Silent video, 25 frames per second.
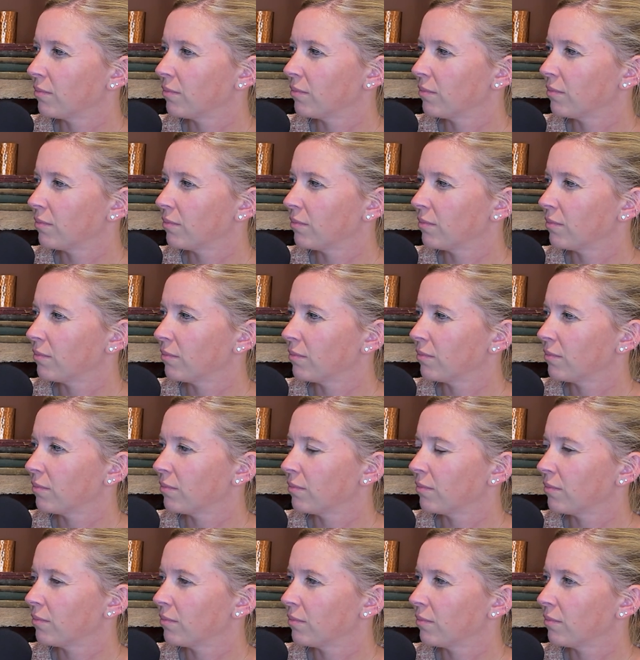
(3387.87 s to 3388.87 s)

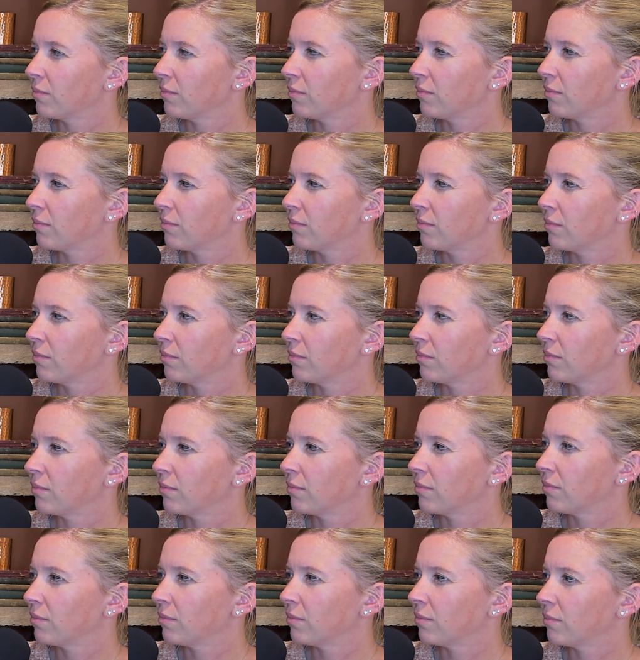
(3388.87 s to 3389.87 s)

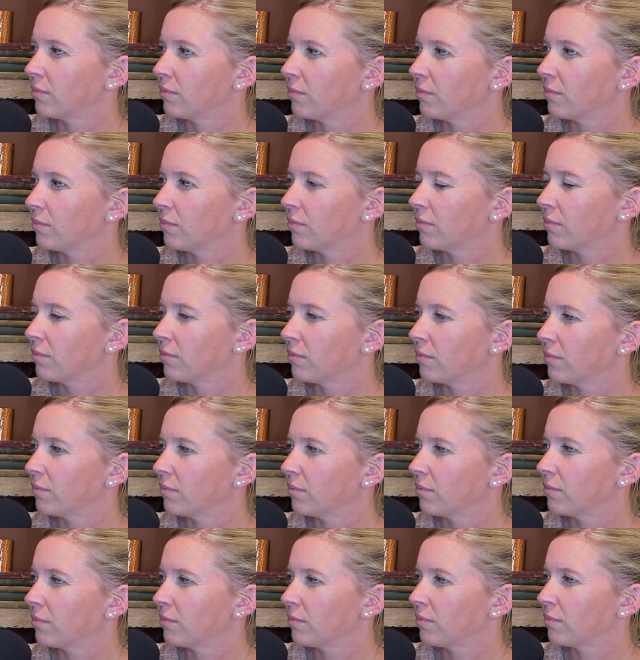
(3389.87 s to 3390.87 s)

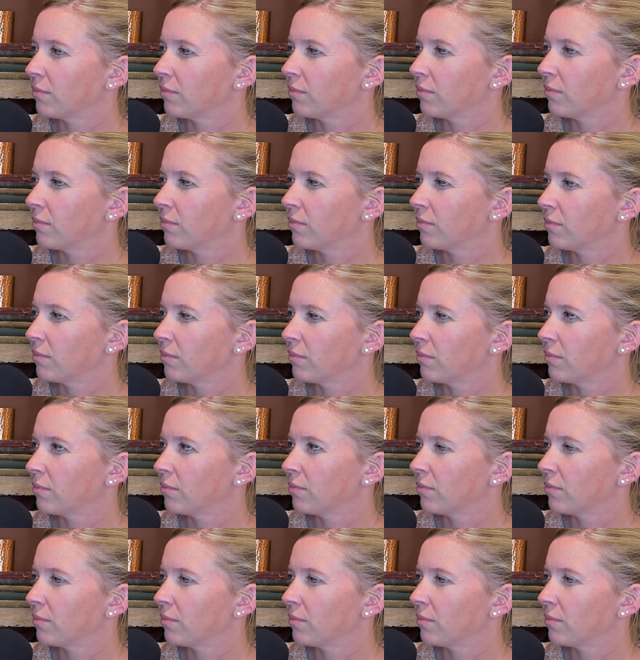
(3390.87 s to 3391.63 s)
This person isn't speaking.